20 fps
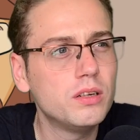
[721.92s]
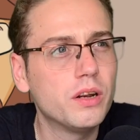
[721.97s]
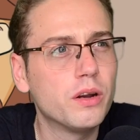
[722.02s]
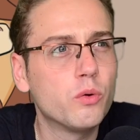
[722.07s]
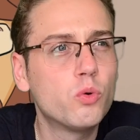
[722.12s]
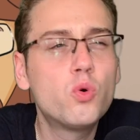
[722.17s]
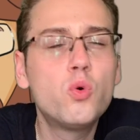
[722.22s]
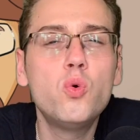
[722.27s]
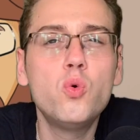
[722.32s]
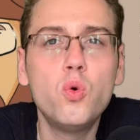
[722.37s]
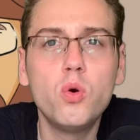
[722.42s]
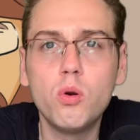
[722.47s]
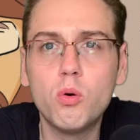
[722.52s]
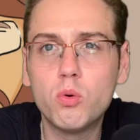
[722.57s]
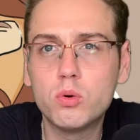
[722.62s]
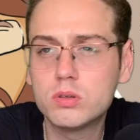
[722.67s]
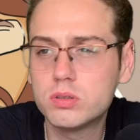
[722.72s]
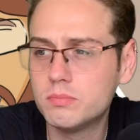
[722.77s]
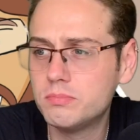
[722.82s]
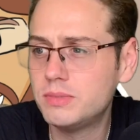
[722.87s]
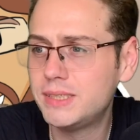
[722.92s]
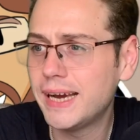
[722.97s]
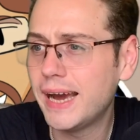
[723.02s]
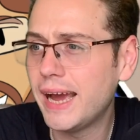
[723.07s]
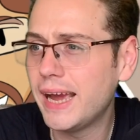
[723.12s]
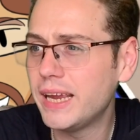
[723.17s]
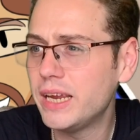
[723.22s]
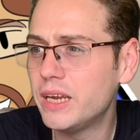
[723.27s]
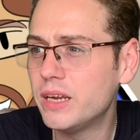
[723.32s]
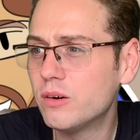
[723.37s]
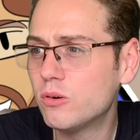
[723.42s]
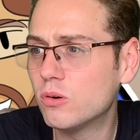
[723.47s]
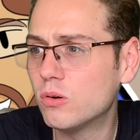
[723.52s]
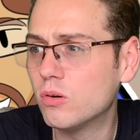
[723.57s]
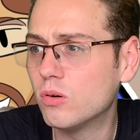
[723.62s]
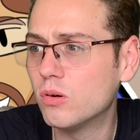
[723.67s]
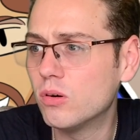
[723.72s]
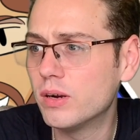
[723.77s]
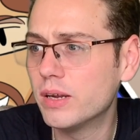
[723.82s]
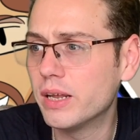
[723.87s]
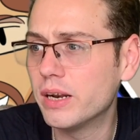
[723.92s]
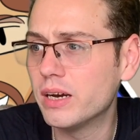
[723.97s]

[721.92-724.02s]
cool autumn day, or